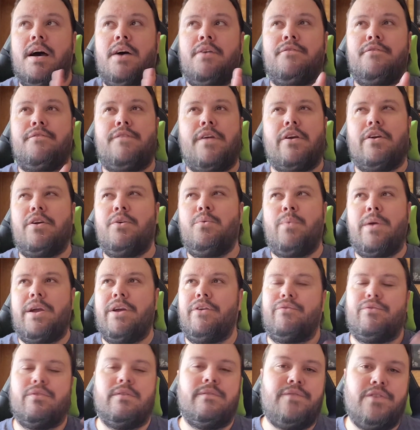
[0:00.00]
a very
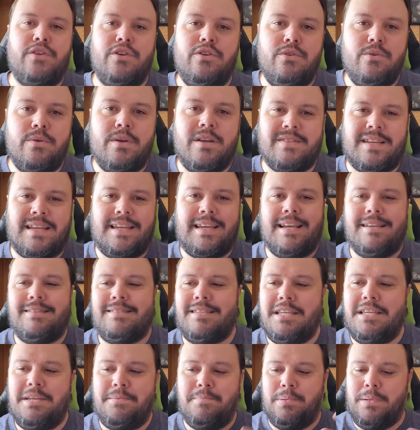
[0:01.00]
weird review, because I
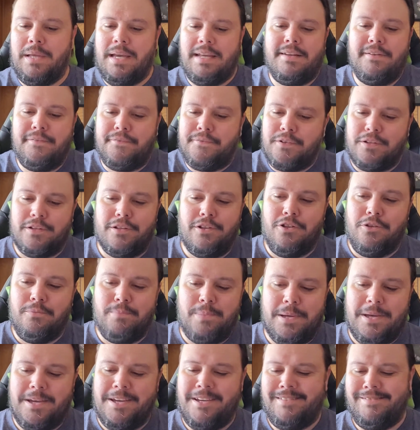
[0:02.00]
guess he played it for a little
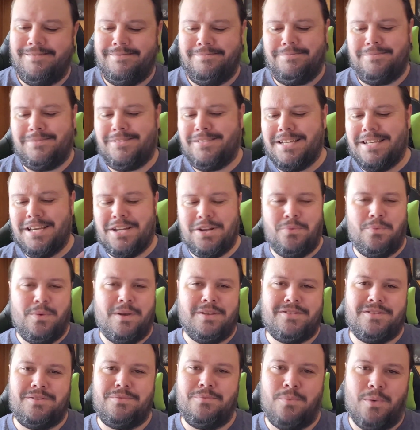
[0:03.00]
bit and said it
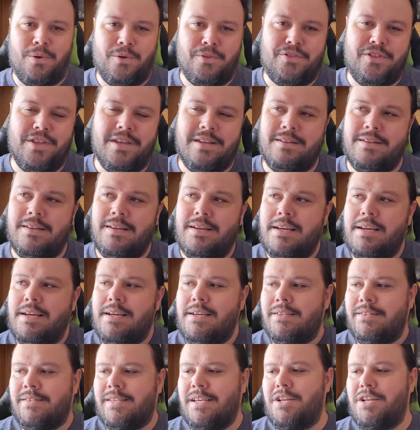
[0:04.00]
wasn't worth it,
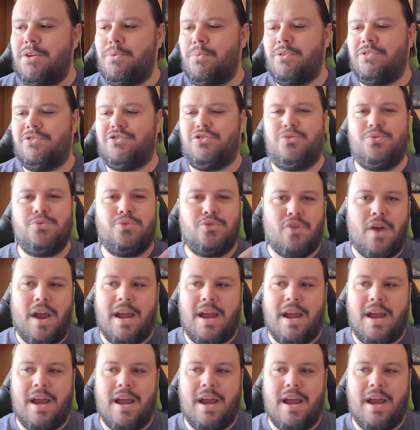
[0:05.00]
said it was too